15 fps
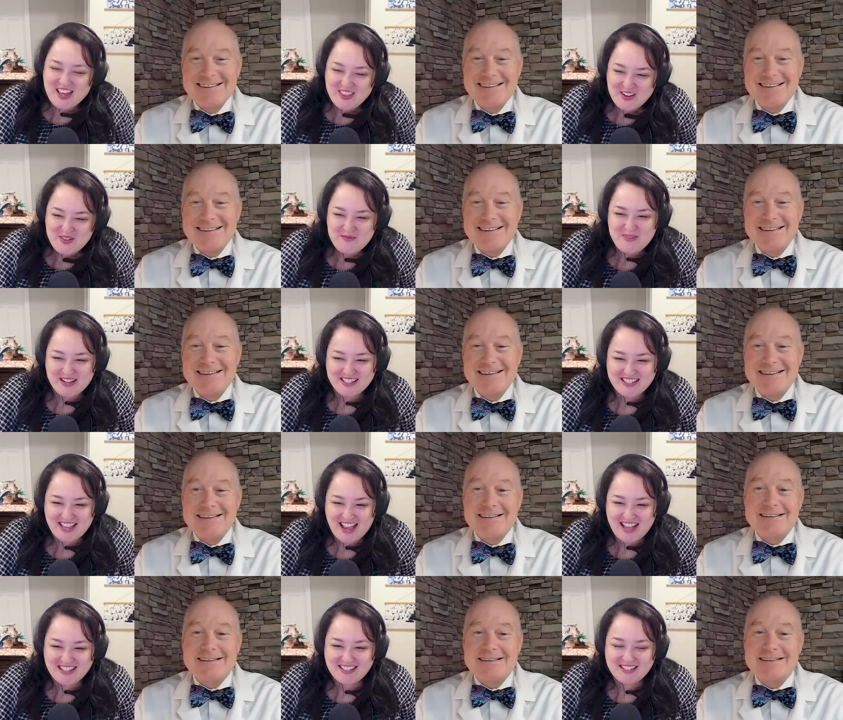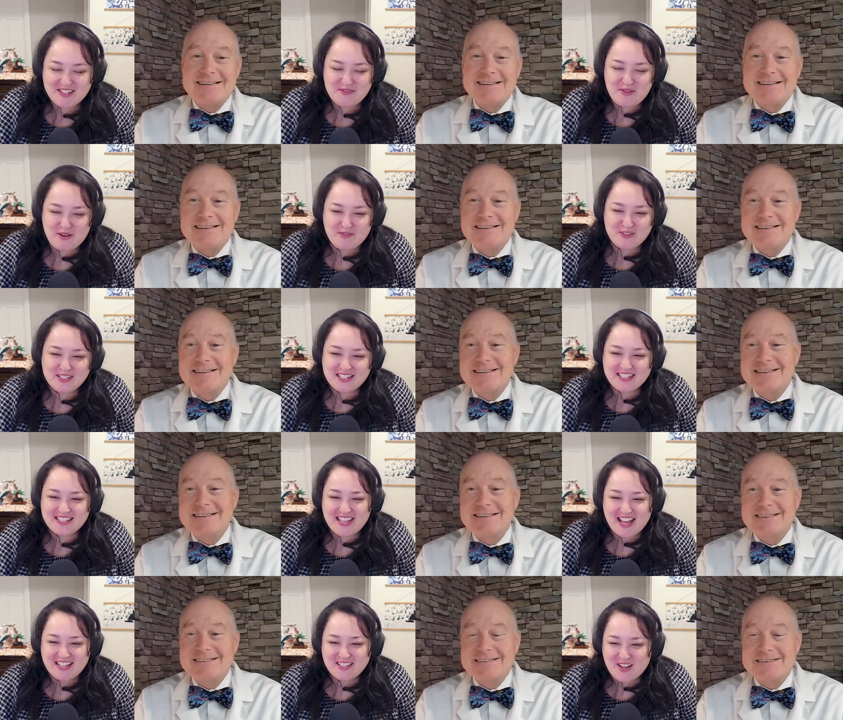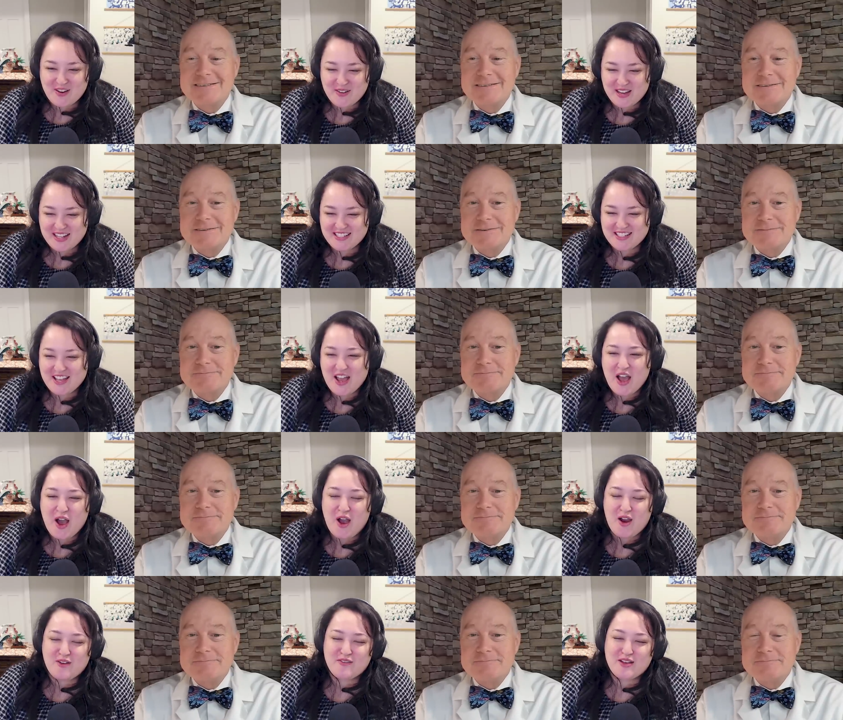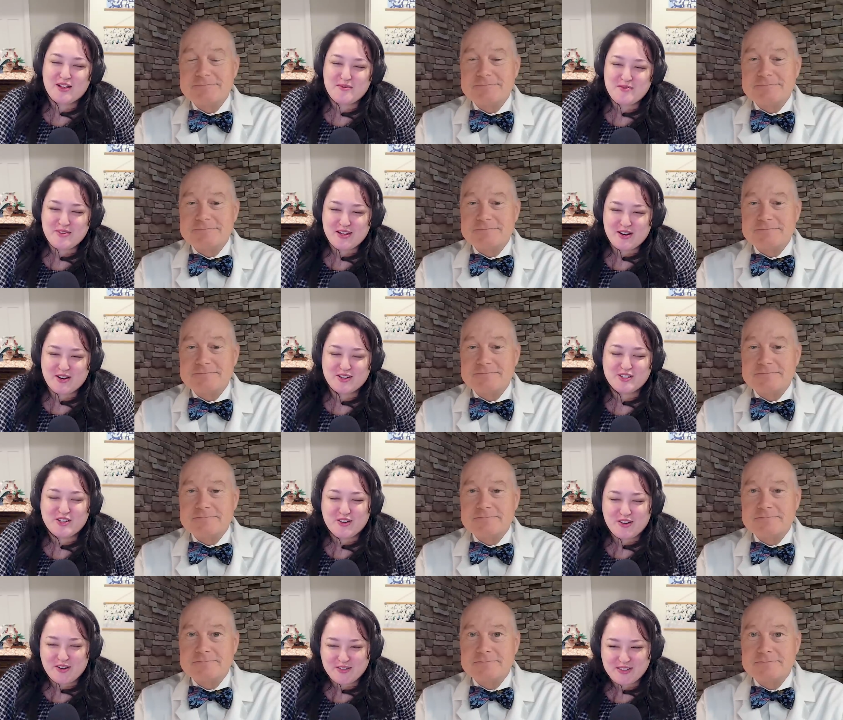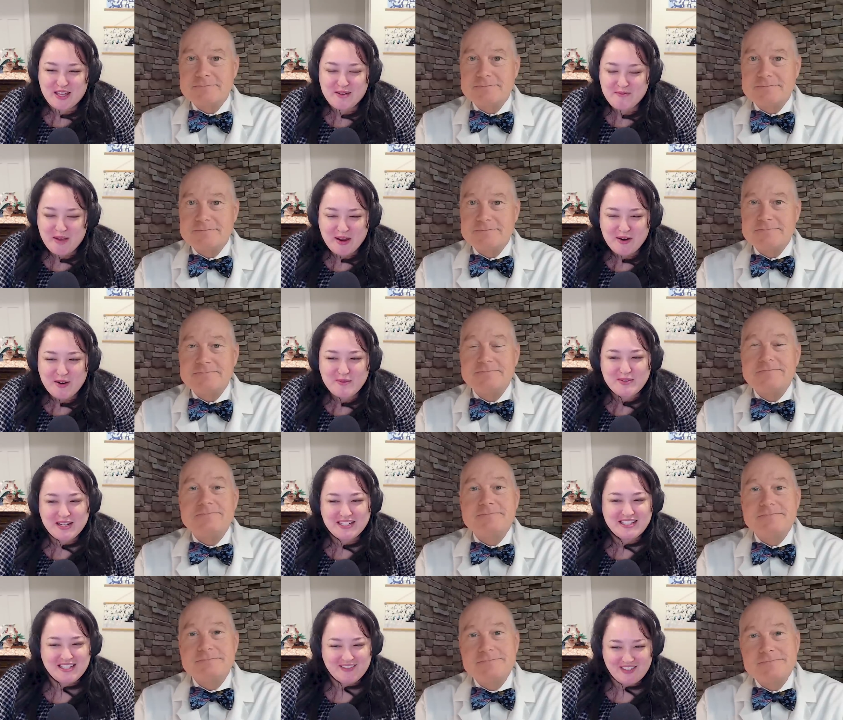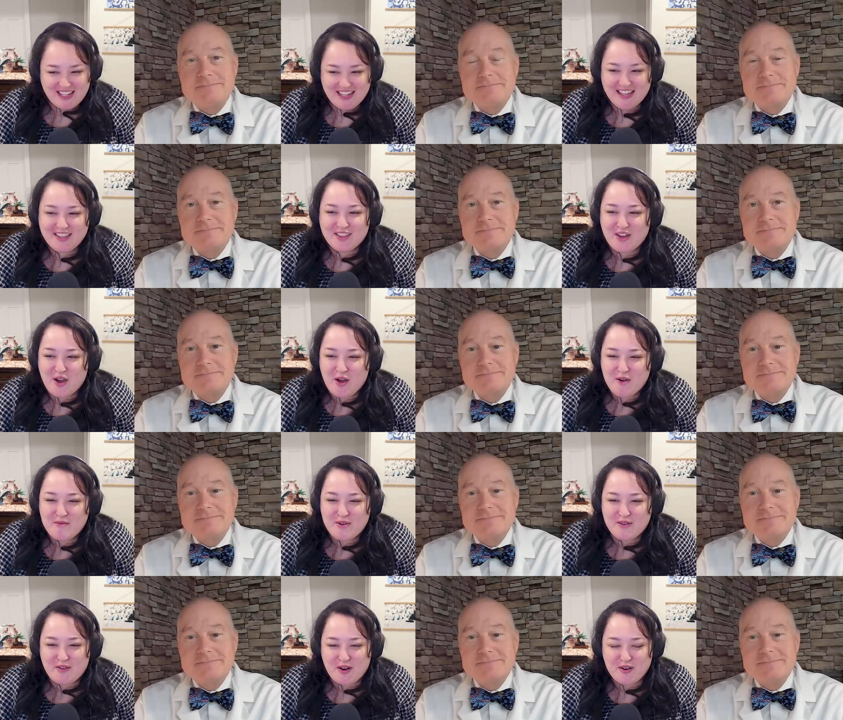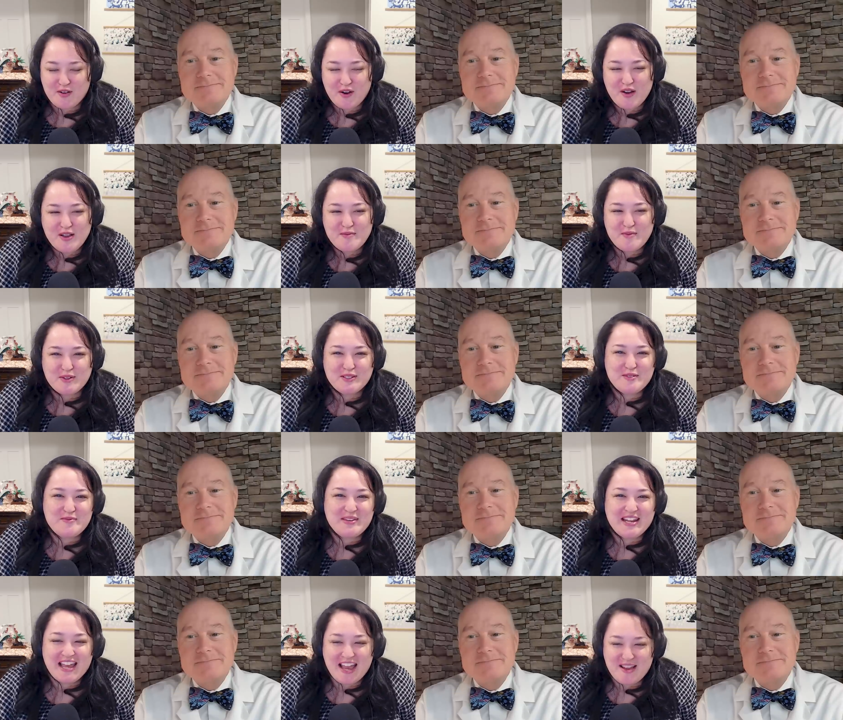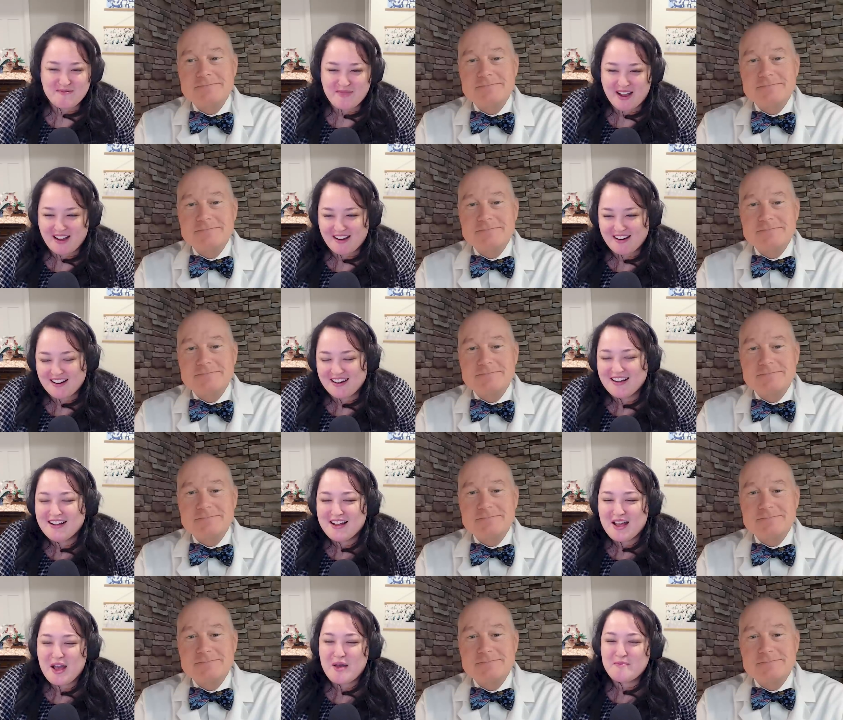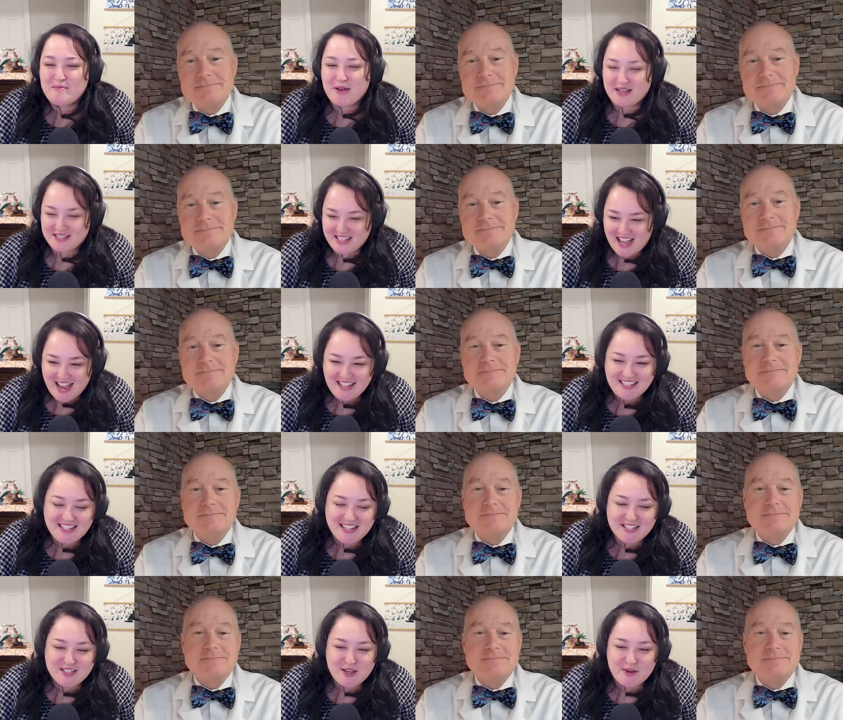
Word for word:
Speaker 1: another Puscast. References, as always, are available in our show notes at microbe.tv, the home of our growing multimedia empire. Puscast